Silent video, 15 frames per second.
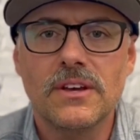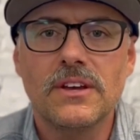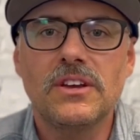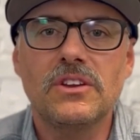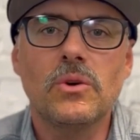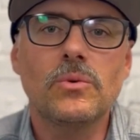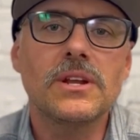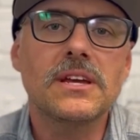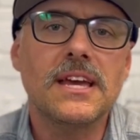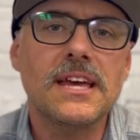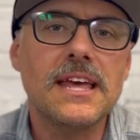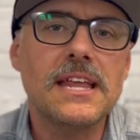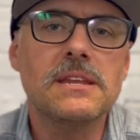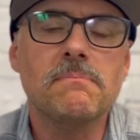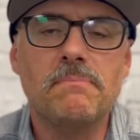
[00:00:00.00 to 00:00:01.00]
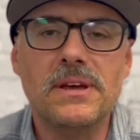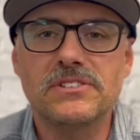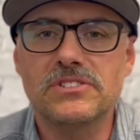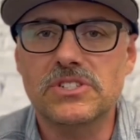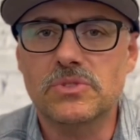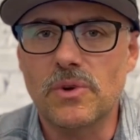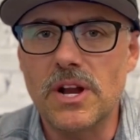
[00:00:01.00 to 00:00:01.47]
You don't want to get into
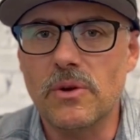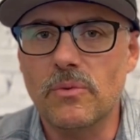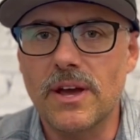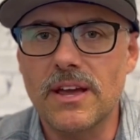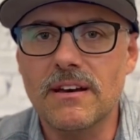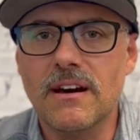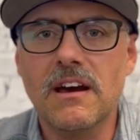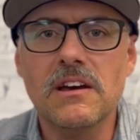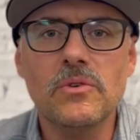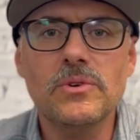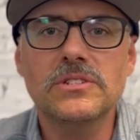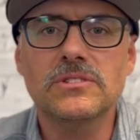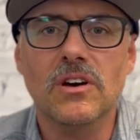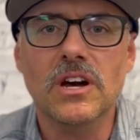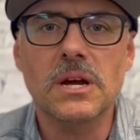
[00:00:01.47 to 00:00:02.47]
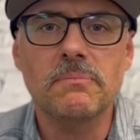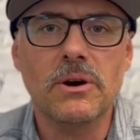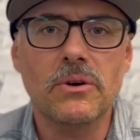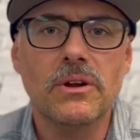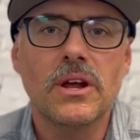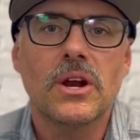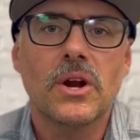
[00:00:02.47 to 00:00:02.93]
business right away. I always talk
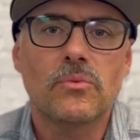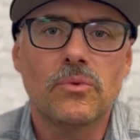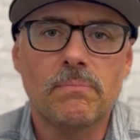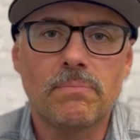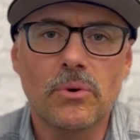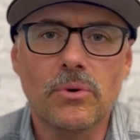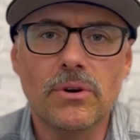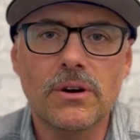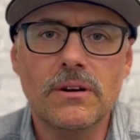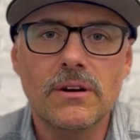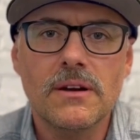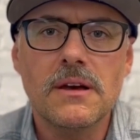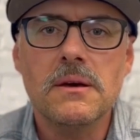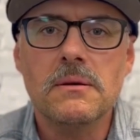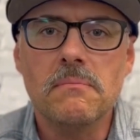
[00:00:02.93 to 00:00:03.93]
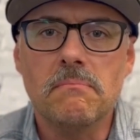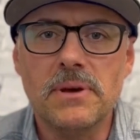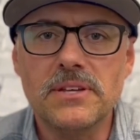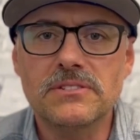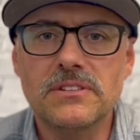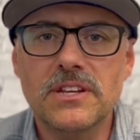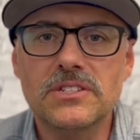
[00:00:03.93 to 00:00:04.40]
about rapport,
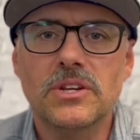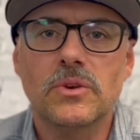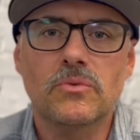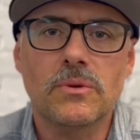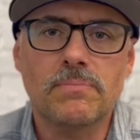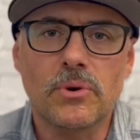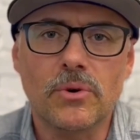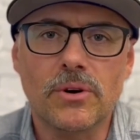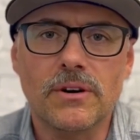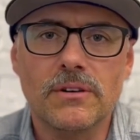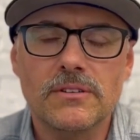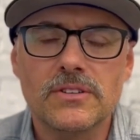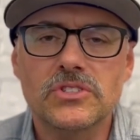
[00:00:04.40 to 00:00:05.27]
business, rapport.